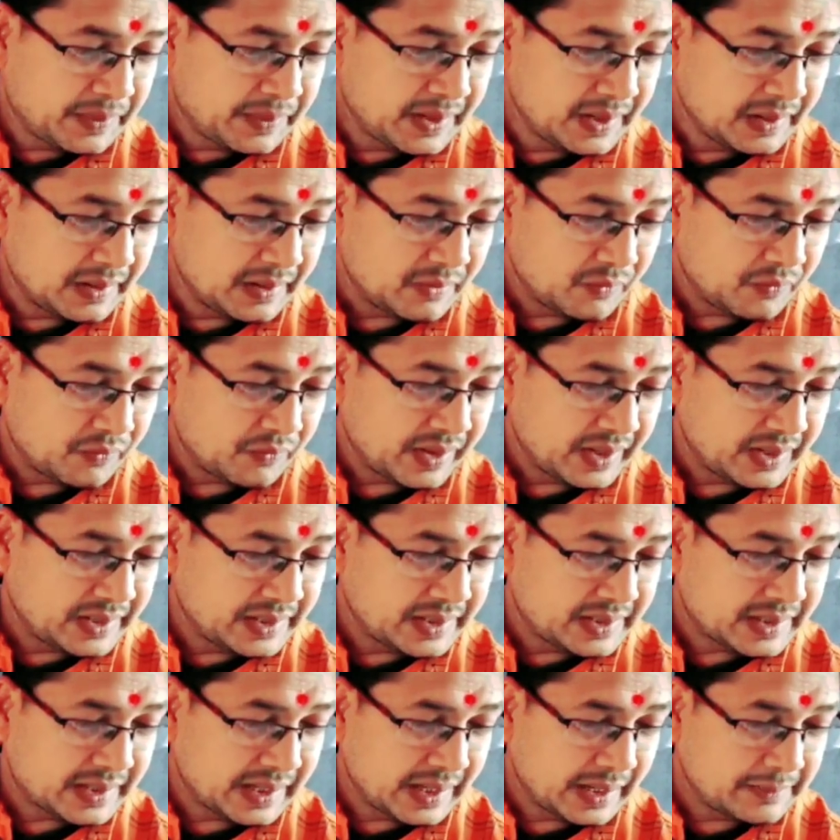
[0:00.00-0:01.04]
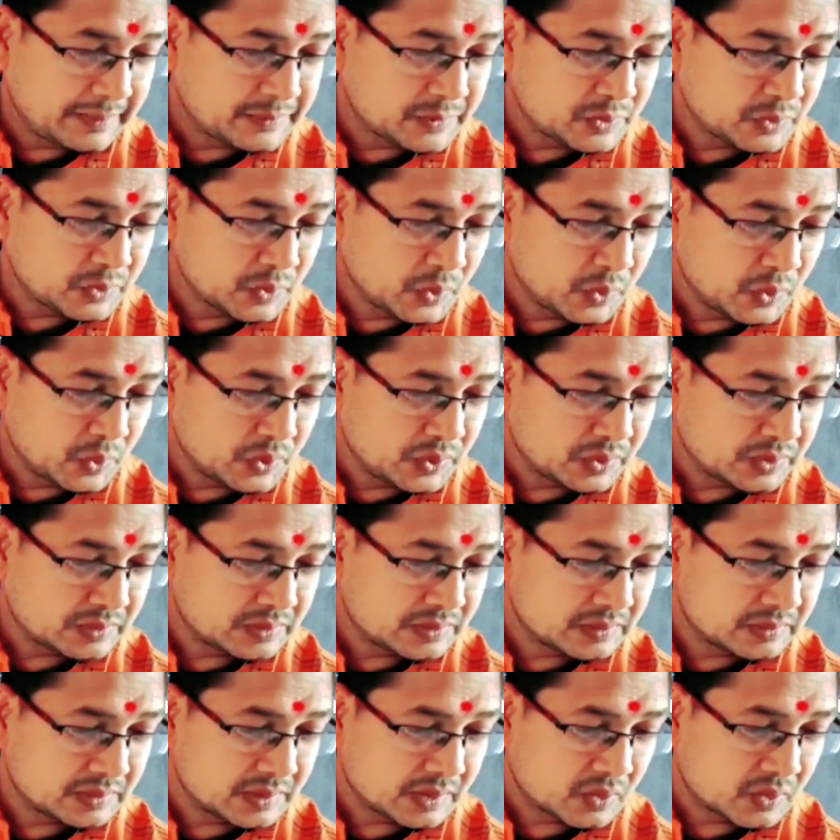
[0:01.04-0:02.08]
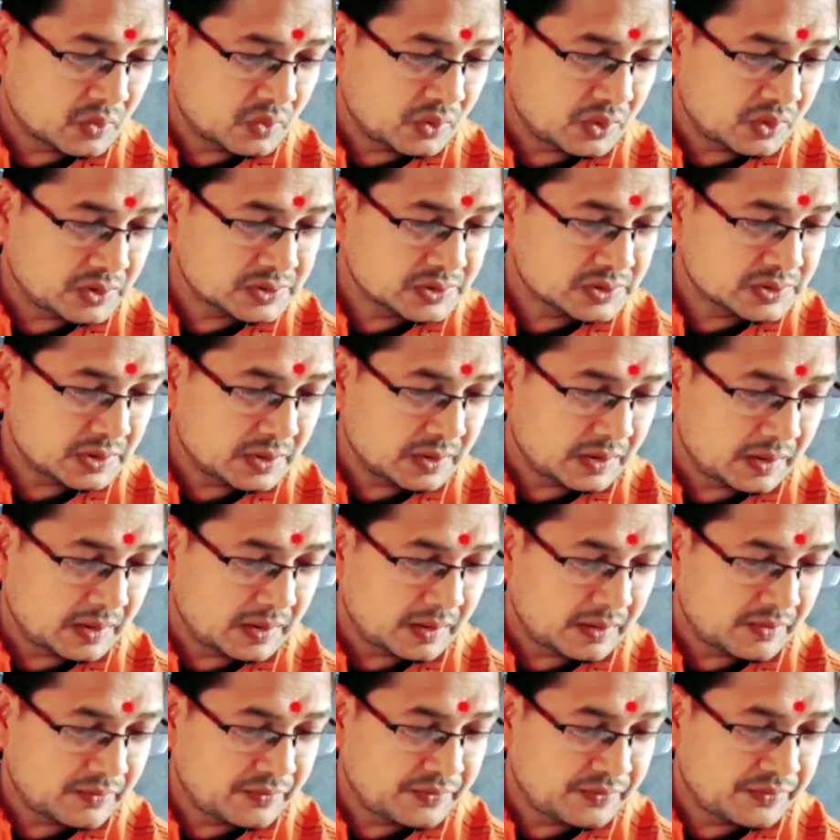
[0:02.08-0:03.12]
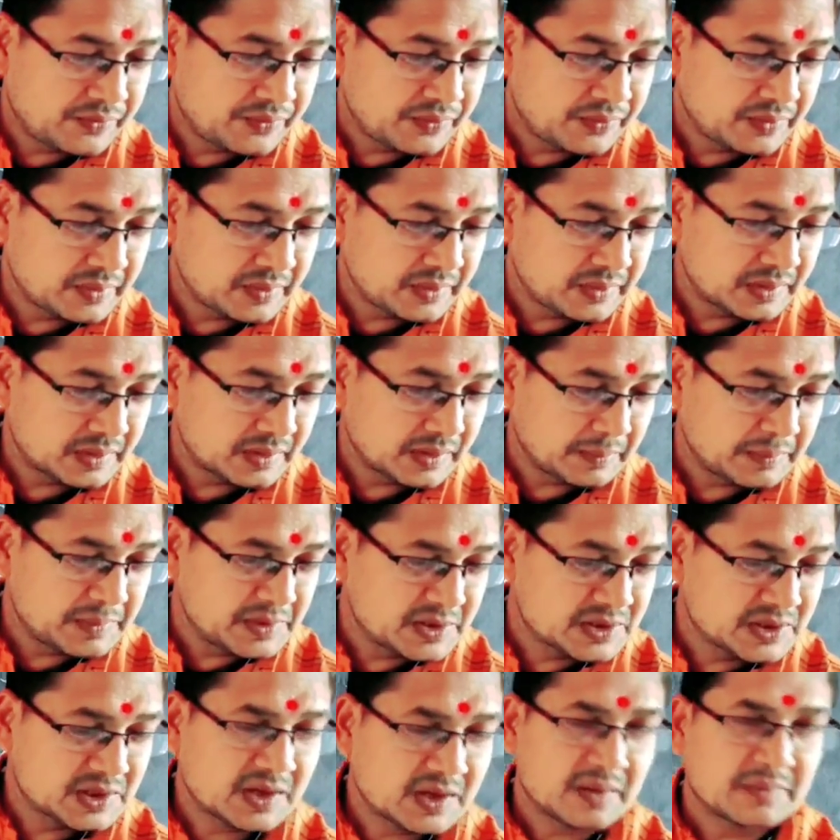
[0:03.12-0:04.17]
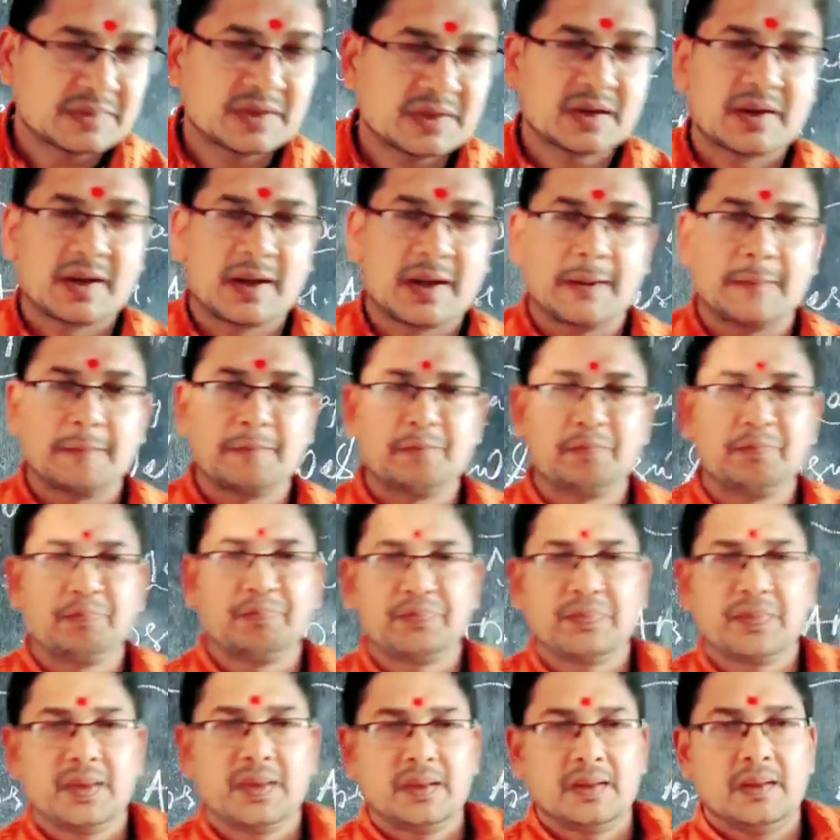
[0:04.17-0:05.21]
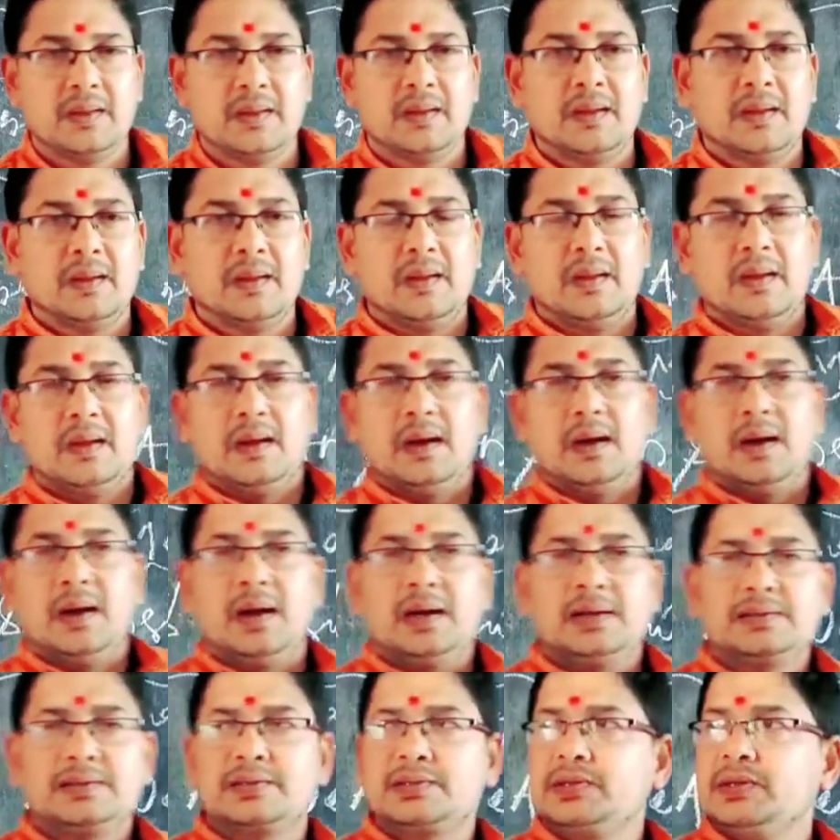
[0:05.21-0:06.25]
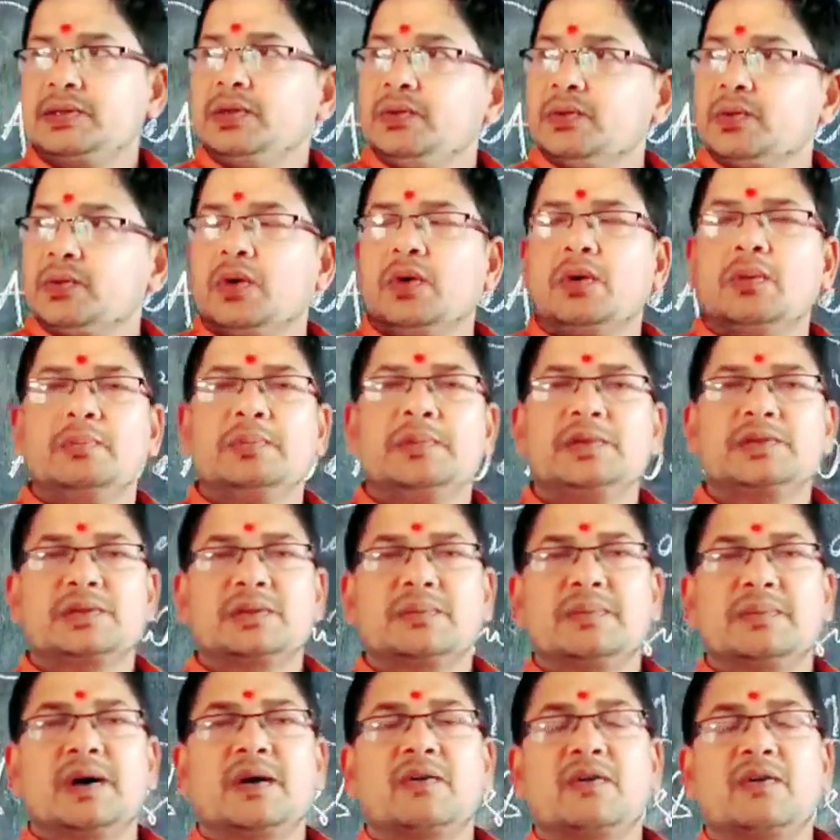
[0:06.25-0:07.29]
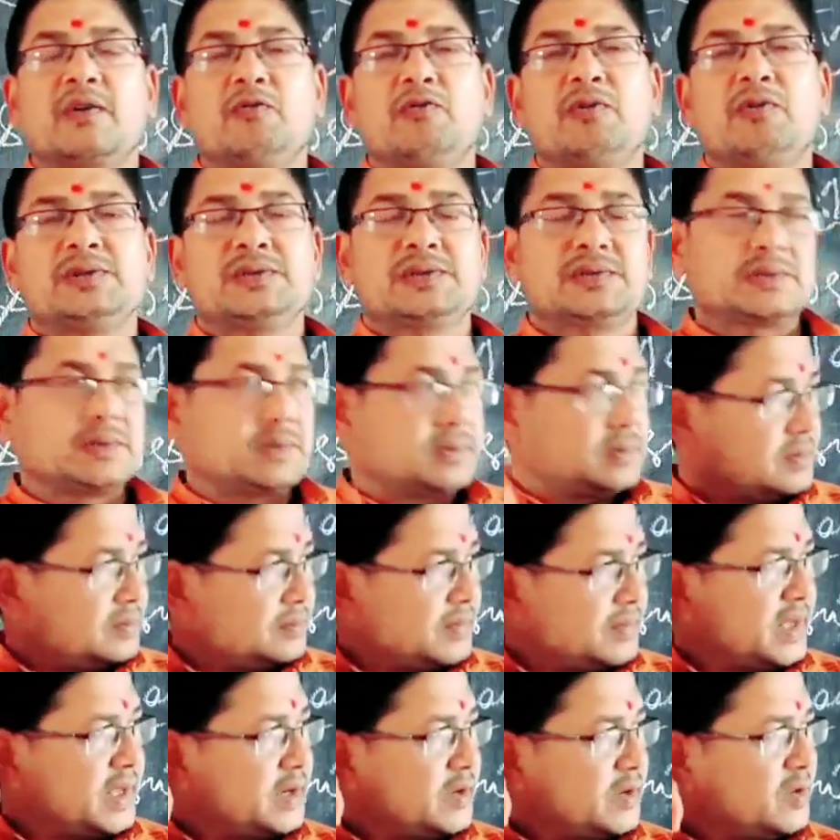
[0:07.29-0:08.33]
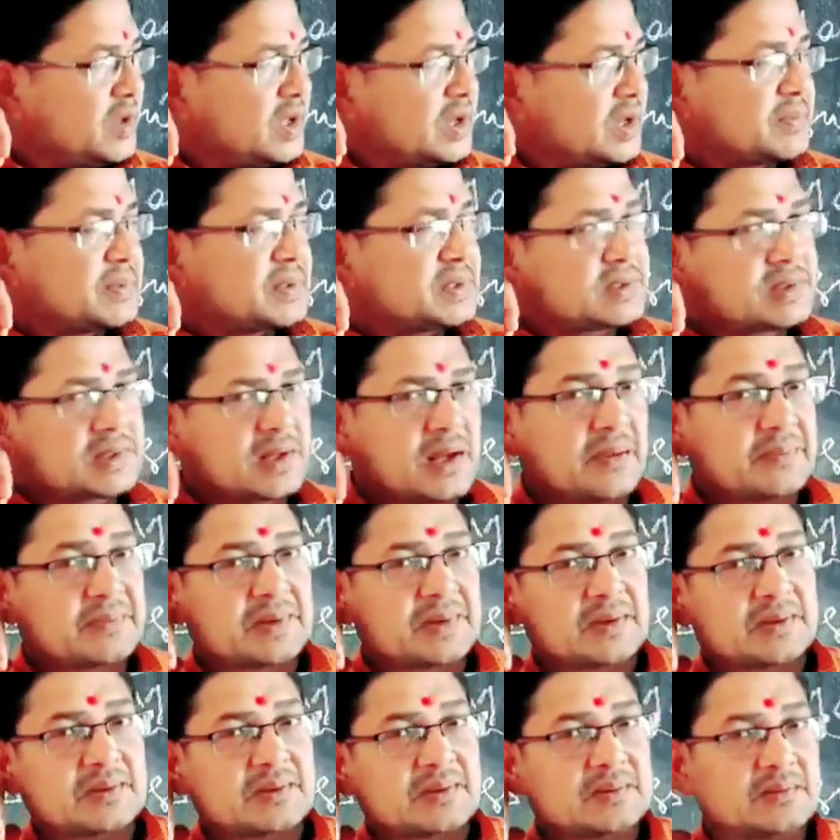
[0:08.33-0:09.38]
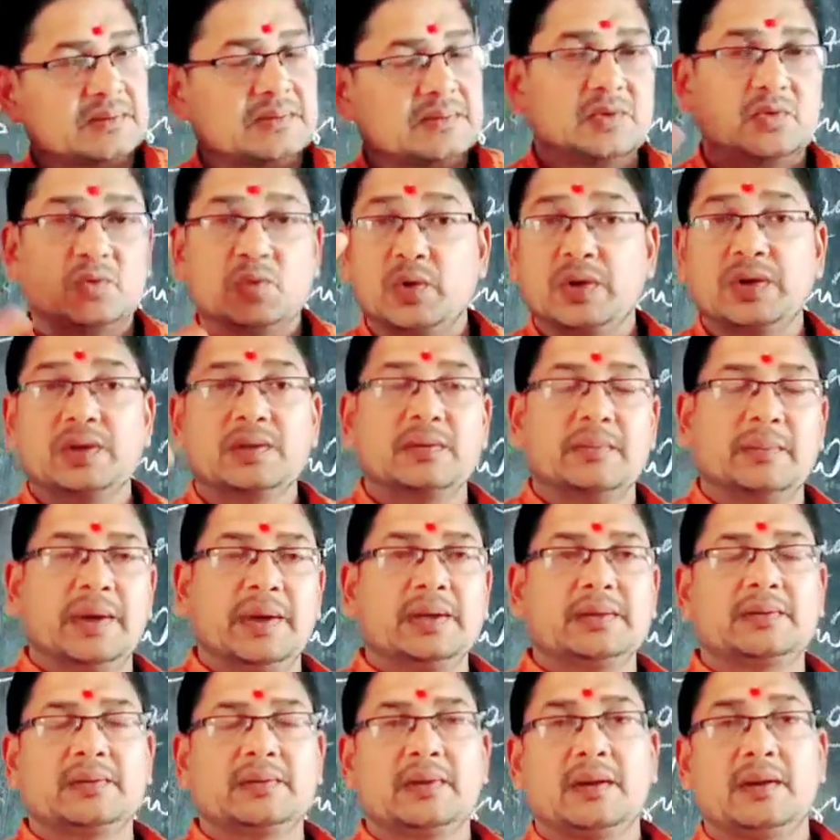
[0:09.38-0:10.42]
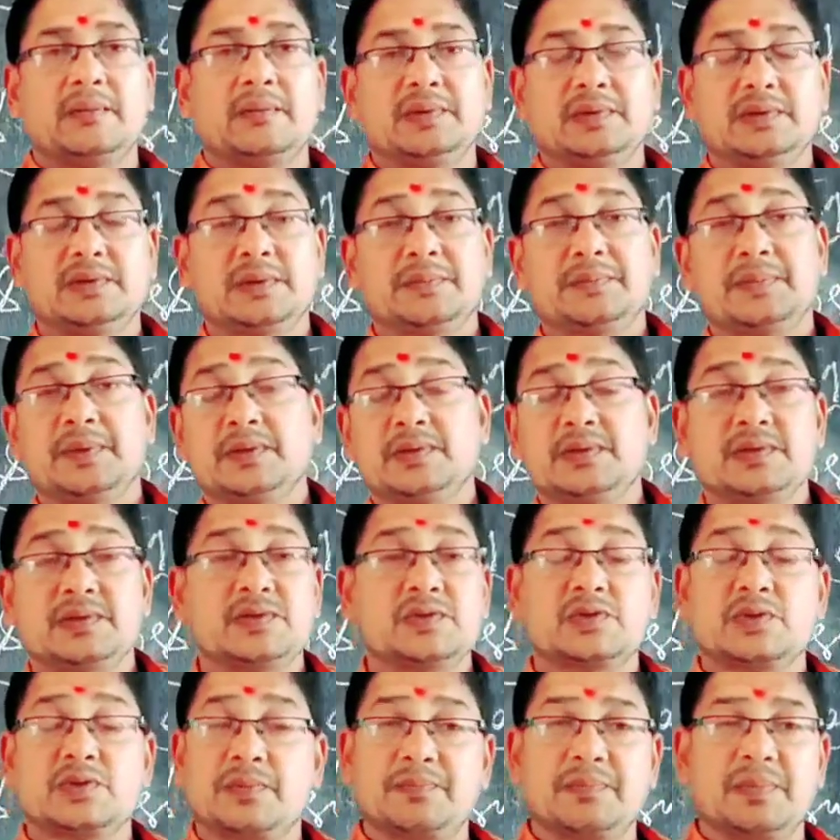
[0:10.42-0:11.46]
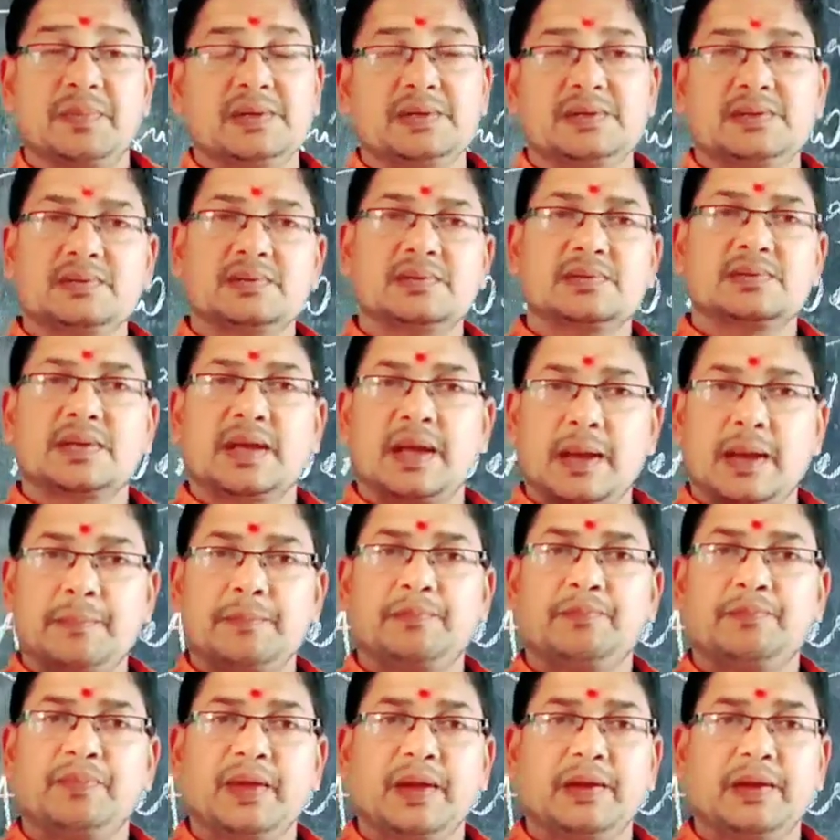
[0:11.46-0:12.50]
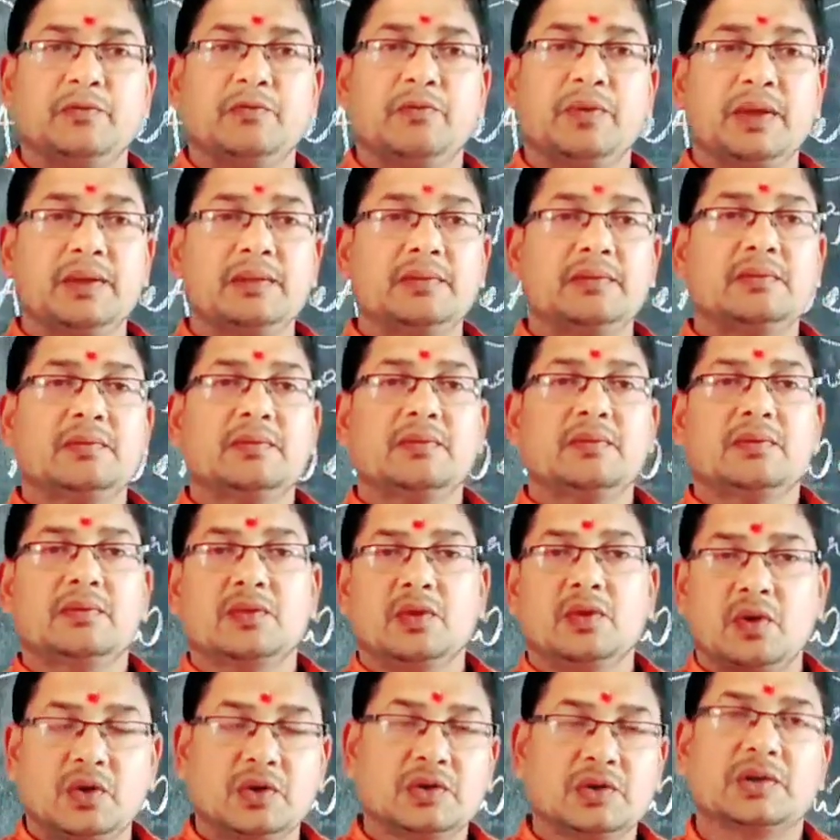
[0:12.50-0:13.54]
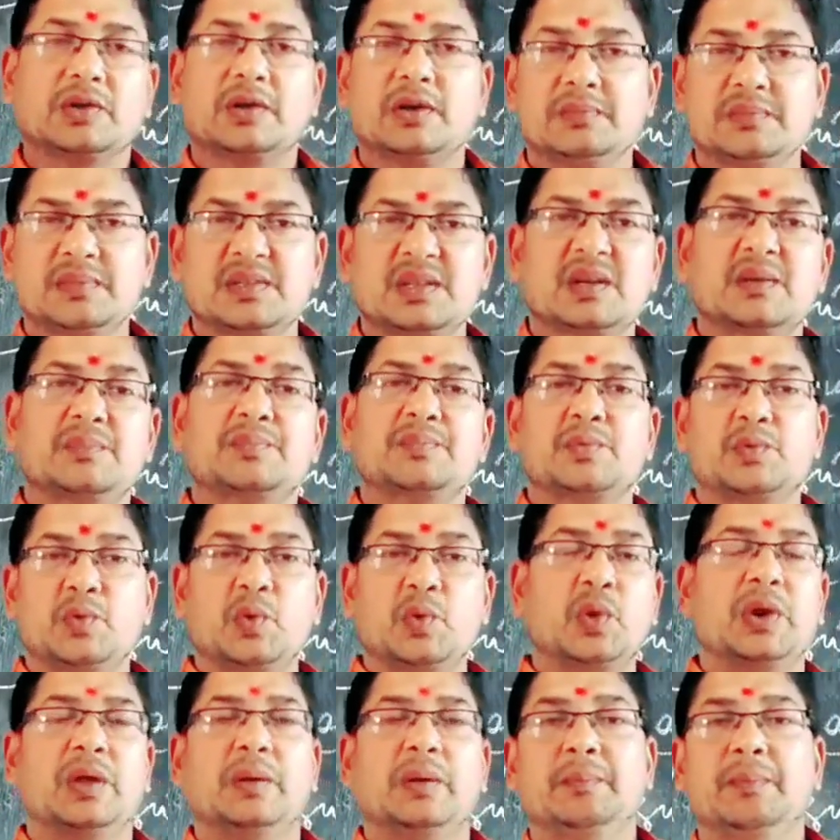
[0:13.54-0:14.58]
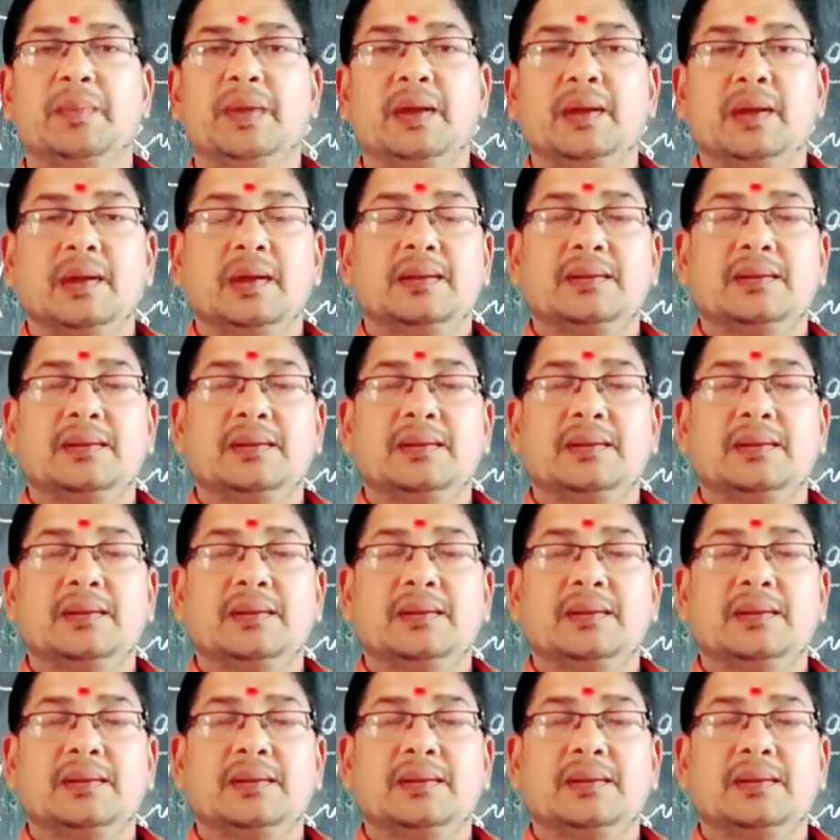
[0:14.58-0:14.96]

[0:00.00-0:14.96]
feel when he came to know the cause of the missing of the cap? As you know, Mr. Maharana was very nervous after knowing the matter of disappearance of minister's cap, and when the author himself told him